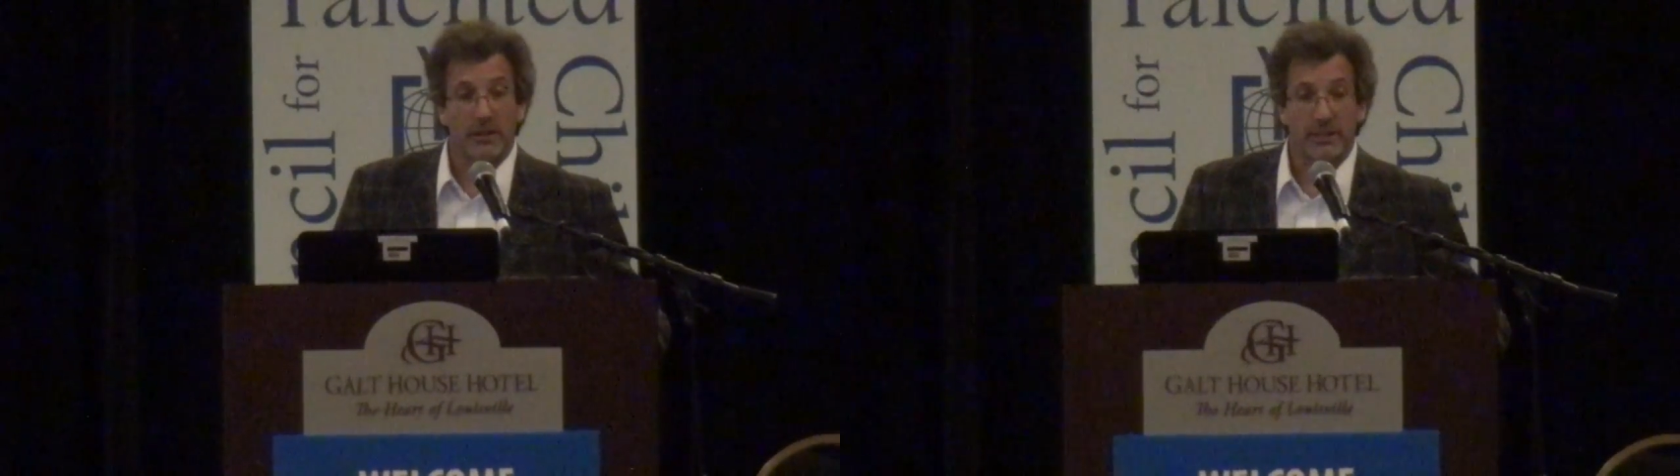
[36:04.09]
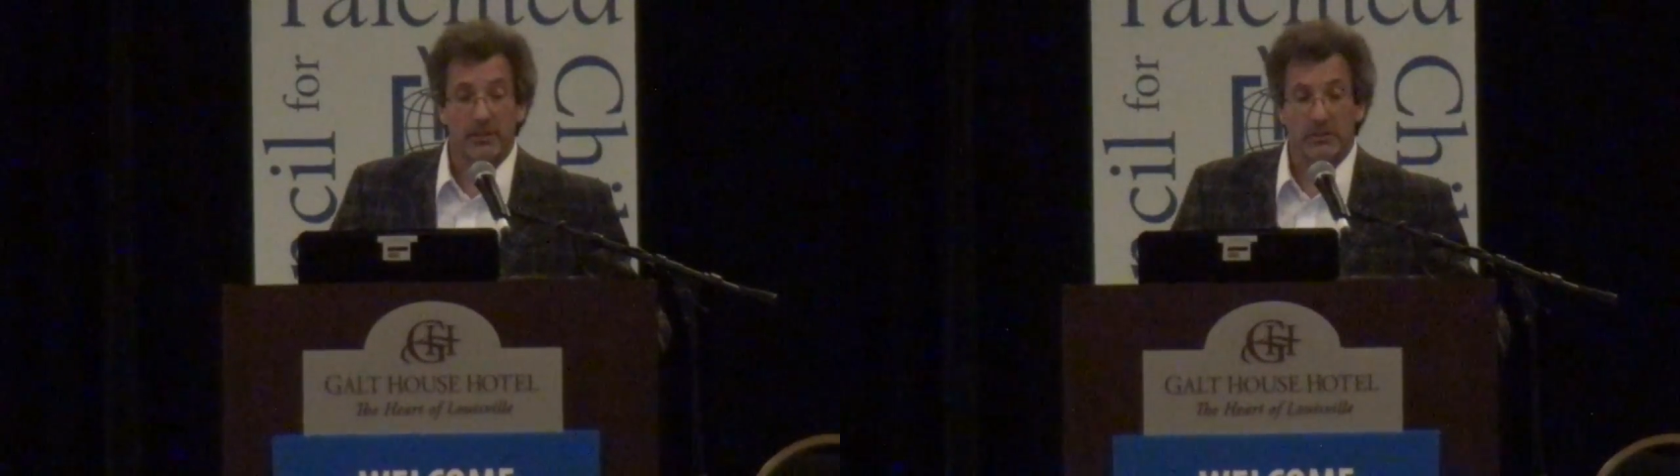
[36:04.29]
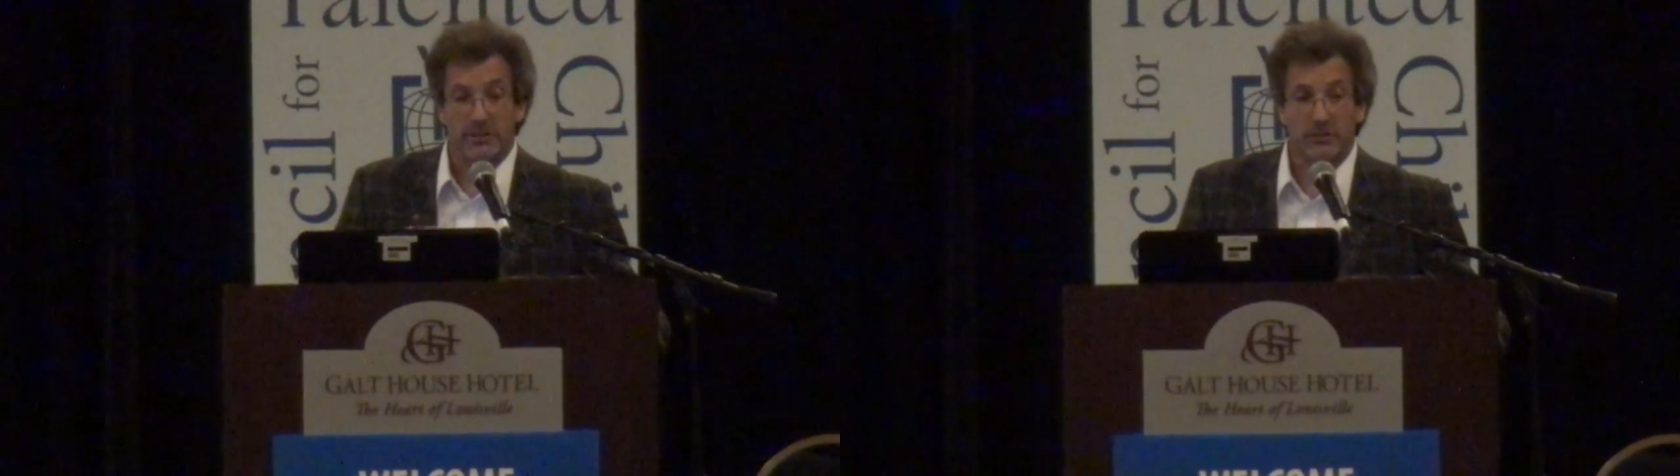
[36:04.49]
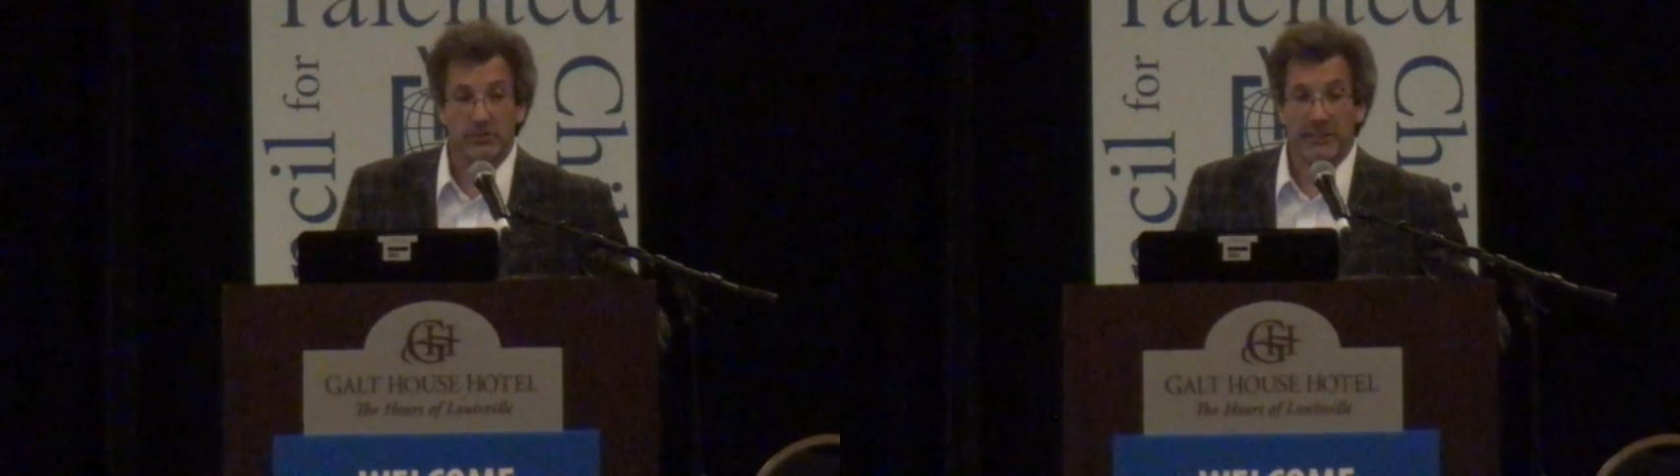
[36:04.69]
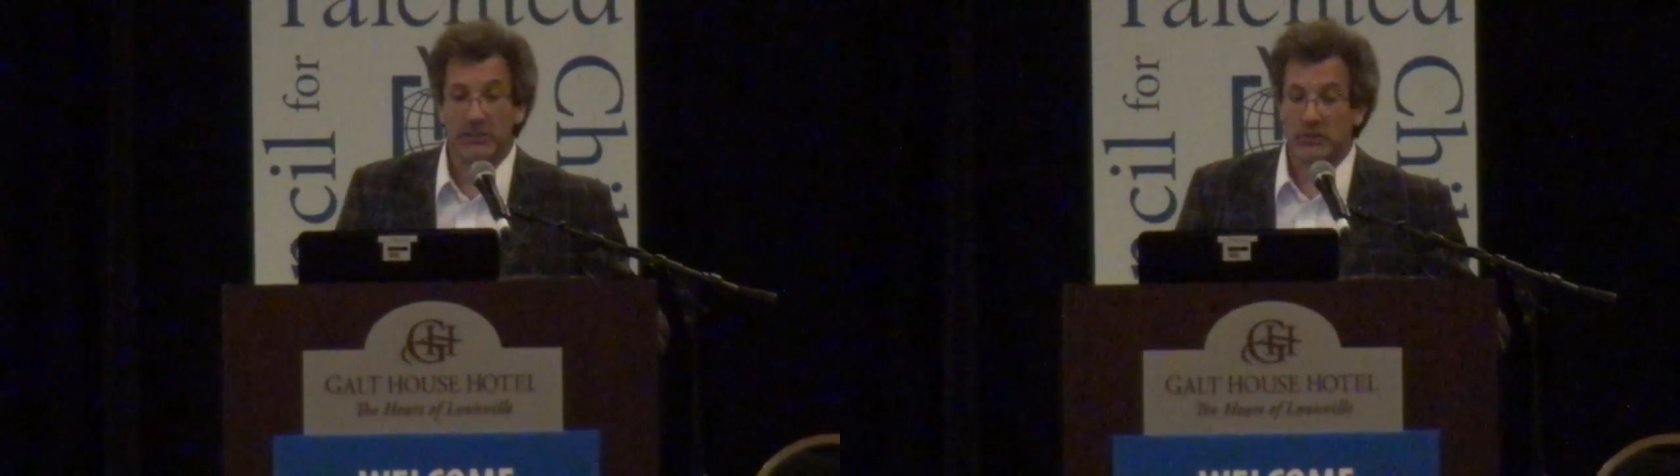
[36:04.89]
in her
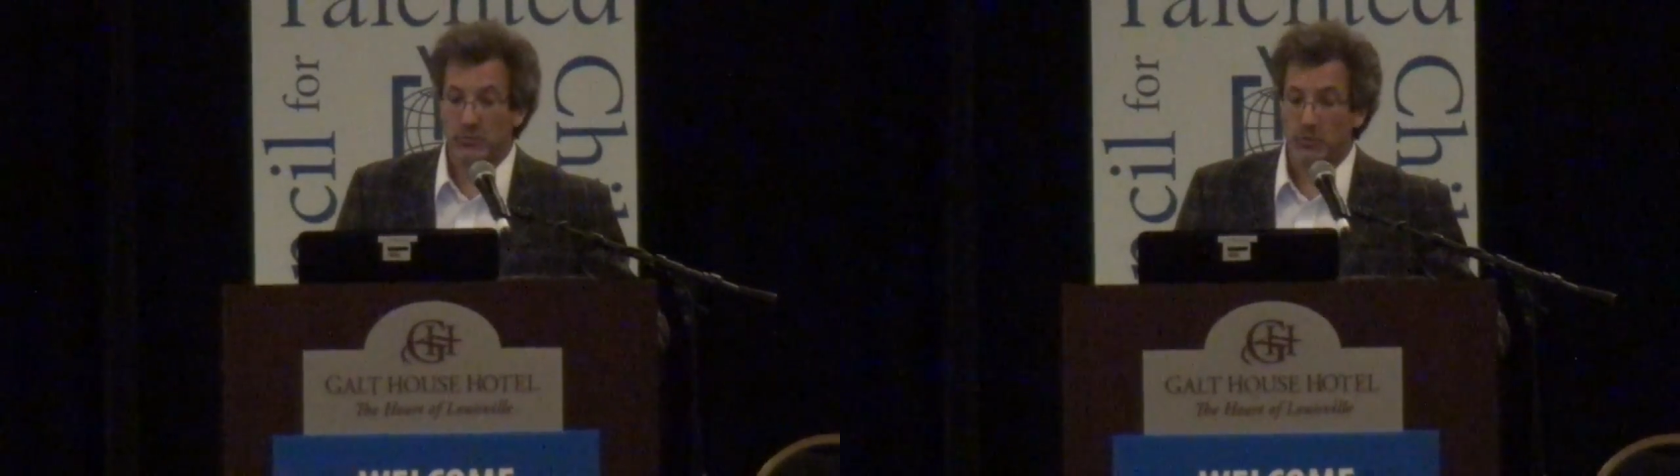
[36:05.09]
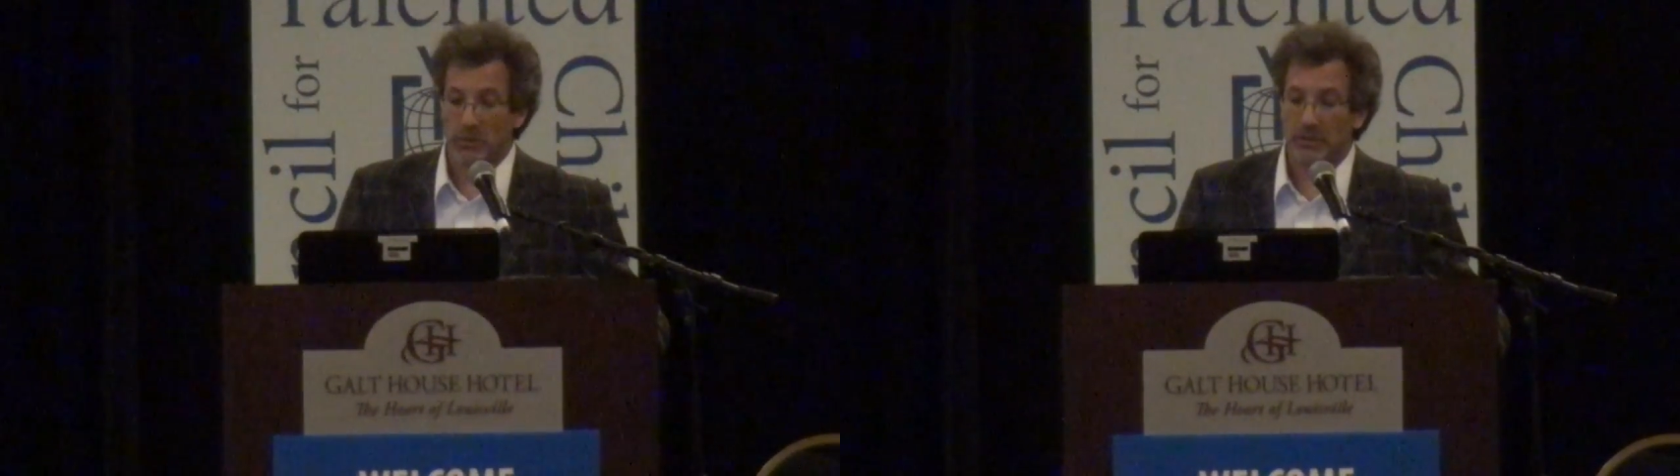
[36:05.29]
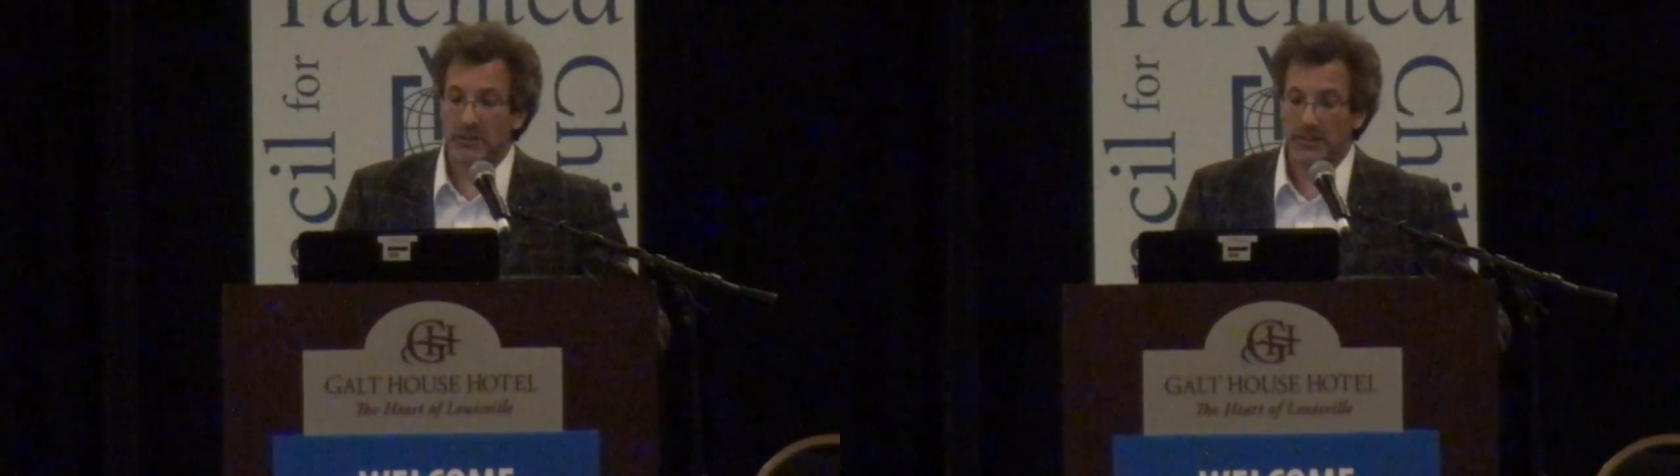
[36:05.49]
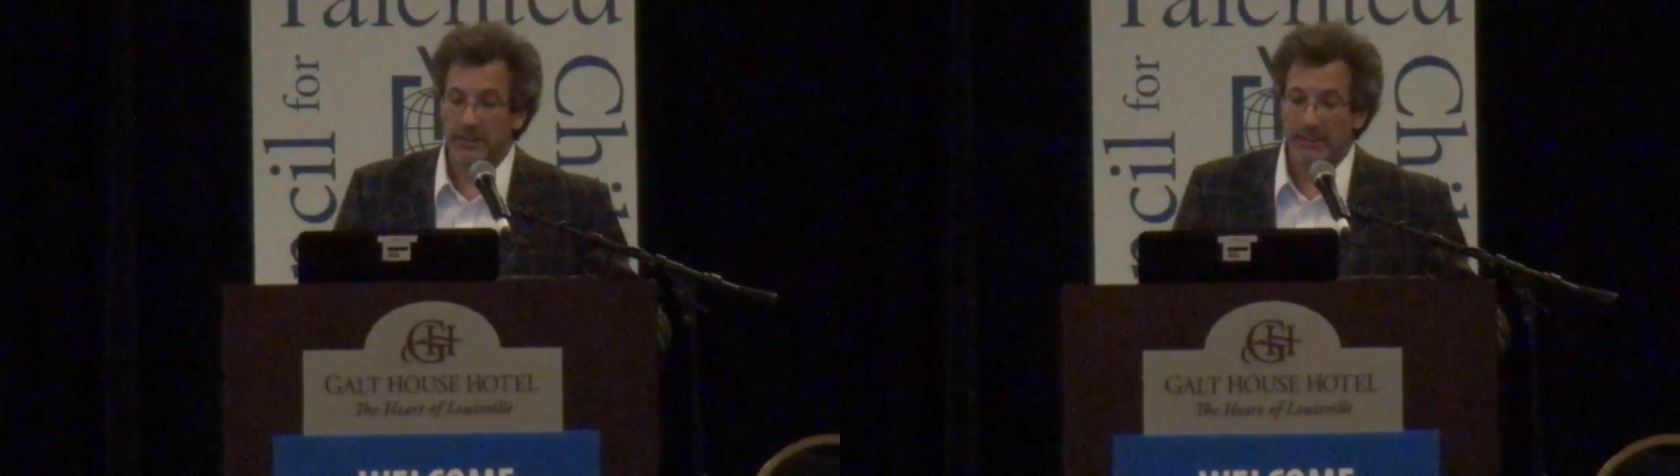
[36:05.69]
dissertation work,